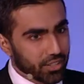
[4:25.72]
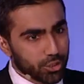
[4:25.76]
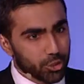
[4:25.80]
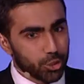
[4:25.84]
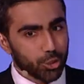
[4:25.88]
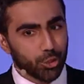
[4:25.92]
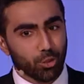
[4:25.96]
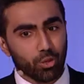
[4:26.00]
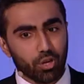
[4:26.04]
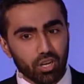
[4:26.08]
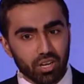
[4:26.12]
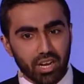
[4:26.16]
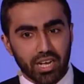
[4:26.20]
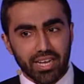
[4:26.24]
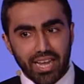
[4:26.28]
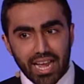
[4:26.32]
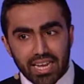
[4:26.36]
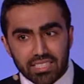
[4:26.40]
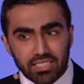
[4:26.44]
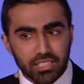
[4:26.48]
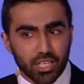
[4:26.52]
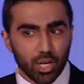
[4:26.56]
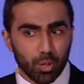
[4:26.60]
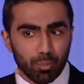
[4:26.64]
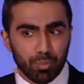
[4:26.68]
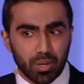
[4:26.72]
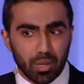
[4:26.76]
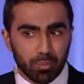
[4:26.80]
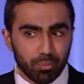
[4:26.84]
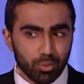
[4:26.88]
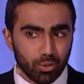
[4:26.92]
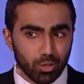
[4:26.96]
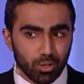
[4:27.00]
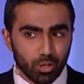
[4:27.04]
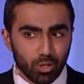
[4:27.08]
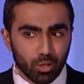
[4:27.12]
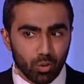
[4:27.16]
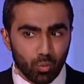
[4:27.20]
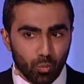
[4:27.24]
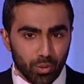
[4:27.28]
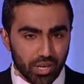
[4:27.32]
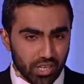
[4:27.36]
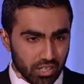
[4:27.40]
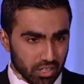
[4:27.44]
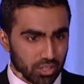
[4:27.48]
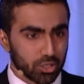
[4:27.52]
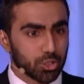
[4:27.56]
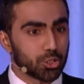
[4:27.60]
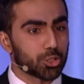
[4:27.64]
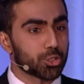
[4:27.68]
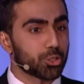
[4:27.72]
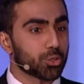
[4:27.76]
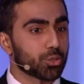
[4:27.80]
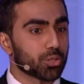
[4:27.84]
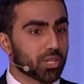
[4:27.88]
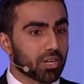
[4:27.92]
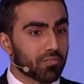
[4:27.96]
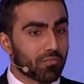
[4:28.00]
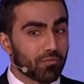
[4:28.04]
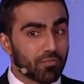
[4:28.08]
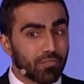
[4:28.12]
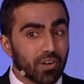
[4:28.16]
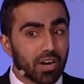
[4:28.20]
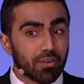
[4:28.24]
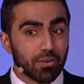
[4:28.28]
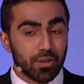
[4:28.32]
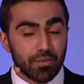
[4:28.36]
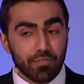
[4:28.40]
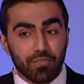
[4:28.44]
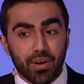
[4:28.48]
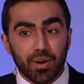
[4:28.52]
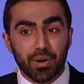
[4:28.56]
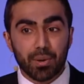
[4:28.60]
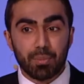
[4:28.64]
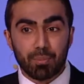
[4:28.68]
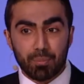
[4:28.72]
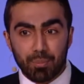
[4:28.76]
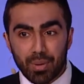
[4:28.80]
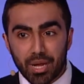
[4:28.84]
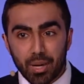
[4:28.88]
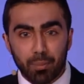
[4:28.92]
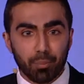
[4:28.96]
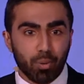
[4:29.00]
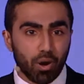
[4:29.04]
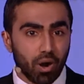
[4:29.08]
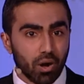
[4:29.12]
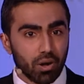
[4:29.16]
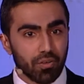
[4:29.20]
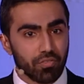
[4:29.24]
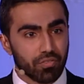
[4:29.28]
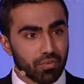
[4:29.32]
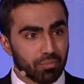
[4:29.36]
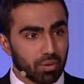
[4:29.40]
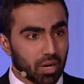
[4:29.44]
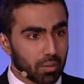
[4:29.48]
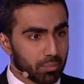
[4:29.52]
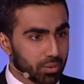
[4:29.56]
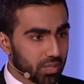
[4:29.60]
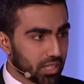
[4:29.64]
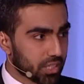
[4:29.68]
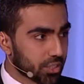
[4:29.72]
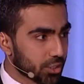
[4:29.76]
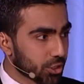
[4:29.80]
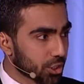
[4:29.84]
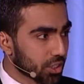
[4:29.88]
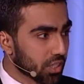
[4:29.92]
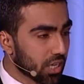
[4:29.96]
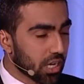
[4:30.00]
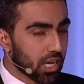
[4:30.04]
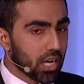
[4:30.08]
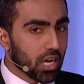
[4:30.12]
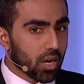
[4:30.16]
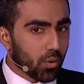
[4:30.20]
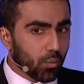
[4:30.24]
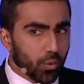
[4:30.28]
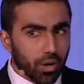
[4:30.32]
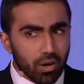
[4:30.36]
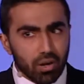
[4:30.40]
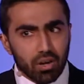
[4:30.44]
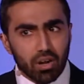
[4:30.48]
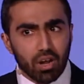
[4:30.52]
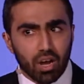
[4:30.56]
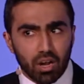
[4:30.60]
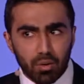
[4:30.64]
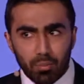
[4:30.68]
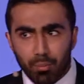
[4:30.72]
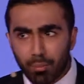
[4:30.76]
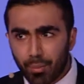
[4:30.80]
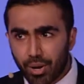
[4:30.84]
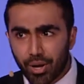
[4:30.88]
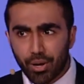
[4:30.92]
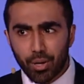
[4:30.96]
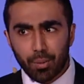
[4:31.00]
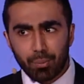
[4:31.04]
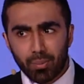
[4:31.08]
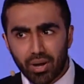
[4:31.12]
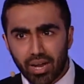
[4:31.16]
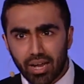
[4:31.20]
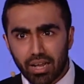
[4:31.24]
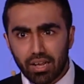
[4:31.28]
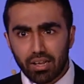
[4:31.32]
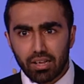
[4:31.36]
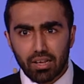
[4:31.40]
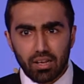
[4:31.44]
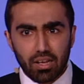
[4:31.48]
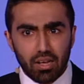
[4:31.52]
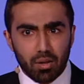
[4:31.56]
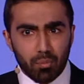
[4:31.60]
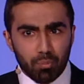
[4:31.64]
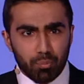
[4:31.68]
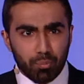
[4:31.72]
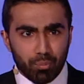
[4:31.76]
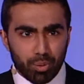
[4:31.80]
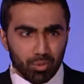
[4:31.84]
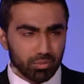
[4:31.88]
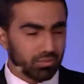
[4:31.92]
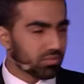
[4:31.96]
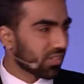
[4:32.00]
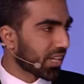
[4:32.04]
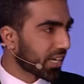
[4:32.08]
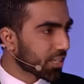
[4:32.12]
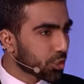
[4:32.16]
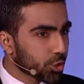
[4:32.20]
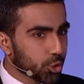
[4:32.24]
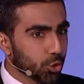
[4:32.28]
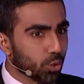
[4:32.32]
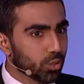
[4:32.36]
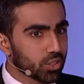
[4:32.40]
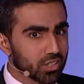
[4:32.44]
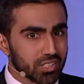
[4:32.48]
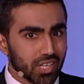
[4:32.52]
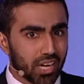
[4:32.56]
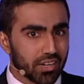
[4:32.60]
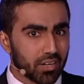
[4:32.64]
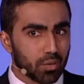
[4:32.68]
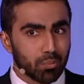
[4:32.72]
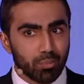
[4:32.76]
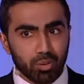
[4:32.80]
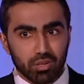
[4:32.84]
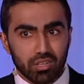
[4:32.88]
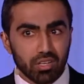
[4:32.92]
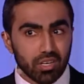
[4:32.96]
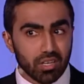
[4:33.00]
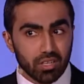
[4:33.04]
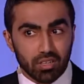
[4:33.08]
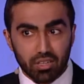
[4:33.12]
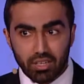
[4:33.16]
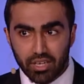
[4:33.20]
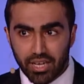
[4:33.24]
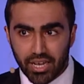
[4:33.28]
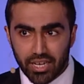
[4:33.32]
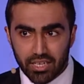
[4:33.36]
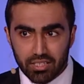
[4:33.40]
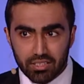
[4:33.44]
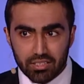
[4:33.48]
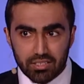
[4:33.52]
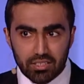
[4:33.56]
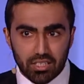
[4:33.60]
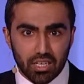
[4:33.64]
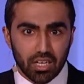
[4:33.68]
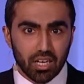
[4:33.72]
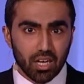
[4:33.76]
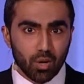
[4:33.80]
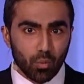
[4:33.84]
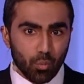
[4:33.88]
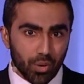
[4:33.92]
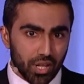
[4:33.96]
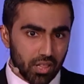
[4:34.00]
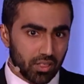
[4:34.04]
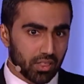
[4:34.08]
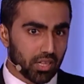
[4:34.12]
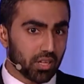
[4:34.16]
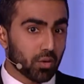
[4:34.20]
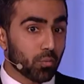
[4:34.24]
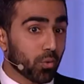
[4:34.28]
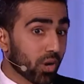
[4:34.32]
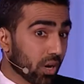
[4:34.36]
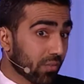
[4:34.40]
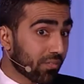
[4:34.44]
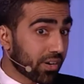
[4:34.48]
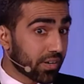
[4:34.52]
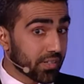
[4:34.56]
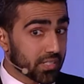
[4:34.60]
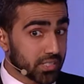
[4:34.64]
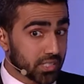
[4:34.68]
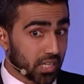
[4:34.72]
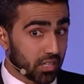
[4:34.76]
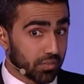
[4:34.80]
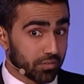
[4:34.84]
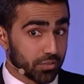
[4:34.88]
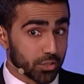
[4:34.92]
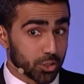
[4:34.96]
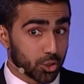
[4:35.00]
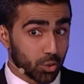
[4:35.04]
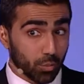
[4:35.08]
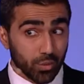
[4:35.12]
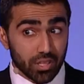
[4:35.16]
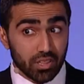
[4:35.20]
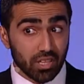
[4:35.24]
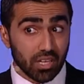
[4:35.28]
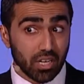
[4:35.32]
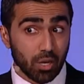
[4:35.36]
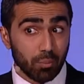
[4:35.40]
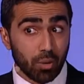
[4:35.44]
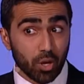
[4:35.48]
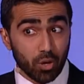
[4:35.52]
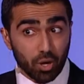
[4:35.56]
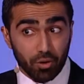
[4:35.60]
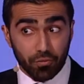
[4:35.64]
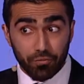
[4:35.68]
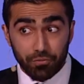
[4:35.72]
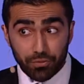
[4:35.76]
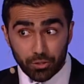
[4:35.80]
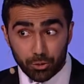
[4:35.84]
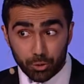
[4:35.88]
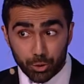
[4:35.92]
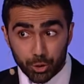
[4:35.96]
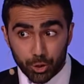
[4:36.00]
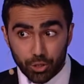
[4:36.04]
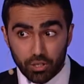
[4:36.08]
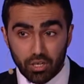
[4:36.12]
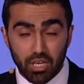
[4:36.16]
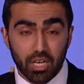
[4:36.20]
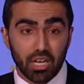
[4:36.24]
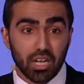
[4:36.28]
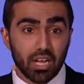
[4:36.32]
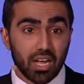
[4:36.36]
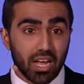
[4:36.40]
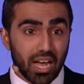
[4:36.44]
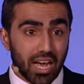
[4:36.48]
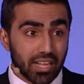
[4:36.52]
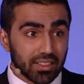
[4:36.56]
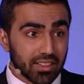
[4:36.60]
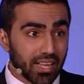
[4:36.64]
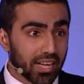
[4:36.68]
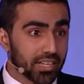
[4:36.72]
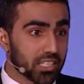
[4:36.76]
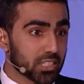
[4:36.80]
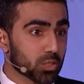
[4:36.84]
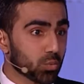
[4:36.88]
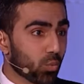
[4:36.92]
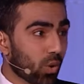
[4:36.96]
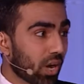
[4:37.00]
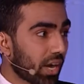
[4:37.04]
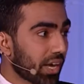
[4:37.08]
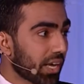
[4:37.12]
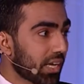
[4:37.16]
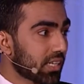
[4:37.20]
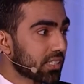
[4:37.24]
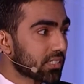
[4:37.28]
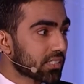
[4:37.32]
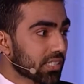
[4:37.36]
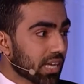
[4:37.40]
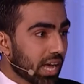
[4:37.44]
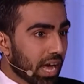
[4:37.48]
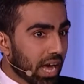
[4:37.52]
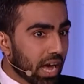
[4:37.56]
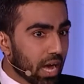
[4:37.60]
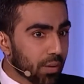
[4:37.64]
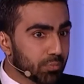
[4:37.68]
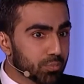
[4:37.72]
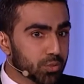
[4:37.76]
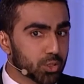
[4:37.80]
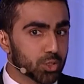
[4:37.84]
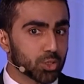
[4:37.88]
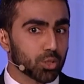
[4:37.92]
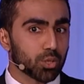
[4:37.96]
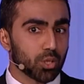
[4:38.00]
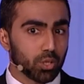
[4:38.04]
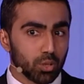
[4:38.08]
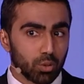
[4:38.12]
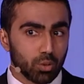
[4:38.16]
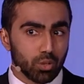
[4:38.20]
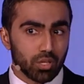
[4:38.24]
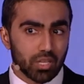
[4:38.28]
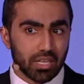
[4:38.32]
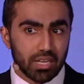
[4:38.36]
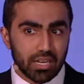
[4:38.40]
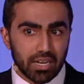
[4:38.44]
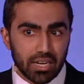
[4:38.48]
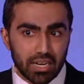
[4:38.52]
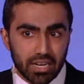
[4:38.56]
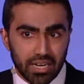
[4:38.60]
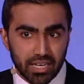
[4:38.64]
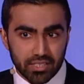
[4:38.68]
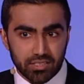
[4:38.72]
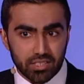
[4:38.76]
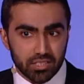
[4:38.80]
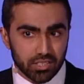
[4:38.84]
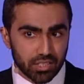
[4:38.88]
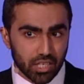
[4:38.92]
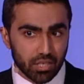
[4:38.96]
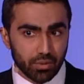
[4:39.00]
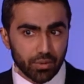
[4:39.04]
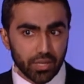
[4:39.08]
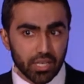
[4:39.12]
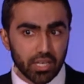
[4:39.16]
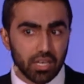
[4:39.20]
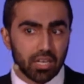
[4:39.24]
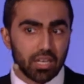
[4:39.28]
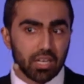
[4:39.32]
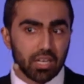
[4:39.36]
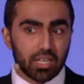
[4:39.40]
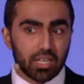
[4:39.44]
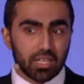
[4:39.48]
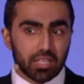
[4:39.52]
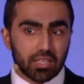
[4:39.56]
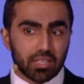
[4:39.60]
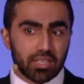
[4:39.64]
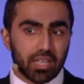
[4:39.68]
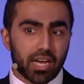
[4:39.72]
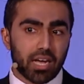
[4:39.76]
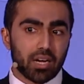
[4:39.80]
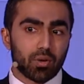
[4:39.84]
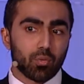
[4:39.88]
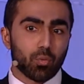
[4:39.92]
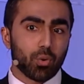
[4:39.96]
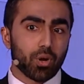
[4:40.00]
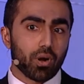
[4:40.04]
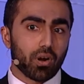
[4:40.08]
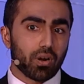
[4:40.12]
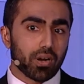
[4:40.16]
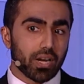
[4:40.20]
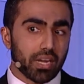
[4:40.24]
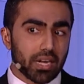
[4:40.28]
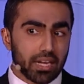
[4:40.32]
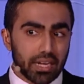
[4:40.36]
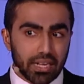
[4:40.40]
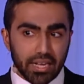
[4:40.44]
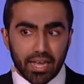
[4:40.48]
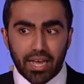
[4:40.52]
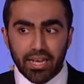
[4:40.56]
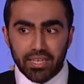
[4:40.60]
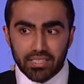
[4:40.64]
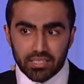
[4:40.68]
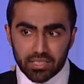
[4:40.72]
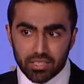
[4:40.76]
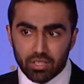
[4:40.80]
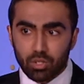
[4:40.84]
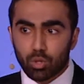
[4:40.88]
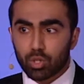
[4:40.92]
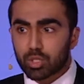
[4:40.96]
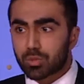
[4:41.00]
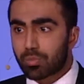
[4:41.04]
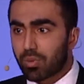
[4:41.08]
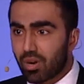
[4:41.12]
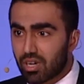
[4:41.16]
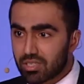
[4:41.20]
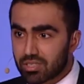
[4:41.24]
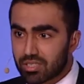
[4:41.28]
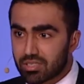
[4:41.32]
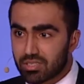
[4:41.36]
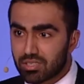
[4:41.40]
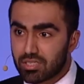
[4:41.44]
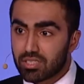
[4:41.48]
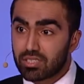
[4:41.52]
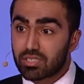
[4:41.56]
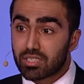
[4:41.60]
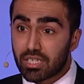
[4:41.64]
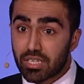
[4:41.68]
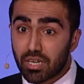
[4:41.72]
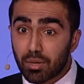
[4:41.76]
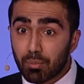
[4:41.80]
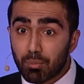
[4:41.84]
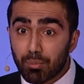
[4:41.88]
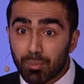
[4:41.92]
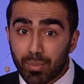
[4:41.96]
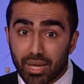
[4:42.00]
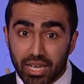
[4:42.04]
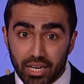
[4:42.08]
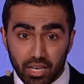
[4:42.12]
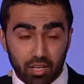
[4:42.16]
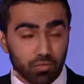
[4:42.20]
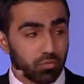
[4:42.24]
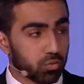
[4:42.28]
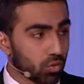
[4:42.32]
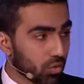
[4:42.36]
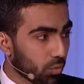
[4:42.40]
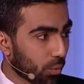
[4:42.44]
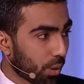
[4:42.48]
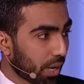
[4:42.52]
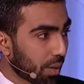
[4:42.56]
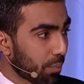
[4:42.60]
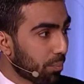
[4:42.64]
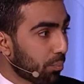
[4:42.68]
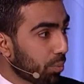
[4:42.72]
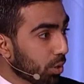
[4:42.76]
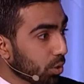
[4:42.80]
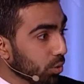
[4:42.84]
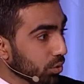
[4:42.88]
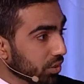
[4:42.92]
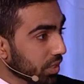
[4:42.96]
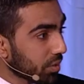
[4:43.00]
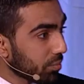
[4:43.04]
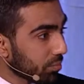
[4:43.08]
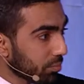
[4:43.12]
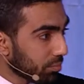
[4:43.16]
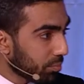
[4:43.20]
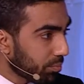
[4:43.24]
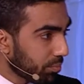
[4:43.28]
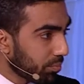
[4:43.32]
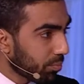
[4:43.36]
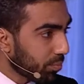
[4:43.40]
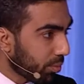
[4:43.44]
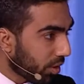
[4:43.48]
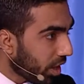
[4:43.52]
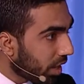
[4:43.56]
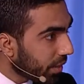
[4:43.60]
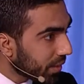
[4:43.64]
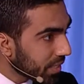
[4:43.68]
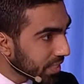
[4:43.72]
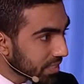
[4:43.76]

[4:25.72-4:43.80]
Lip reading: short. Like, as young people, we constitute a very, very big part of the population. We are not mirrored by like short-sighted political gains. We are very selfish, so we think about our future. And that is why it's absolutely necessary that we are engaged in those processes in a meaningful way, both in priority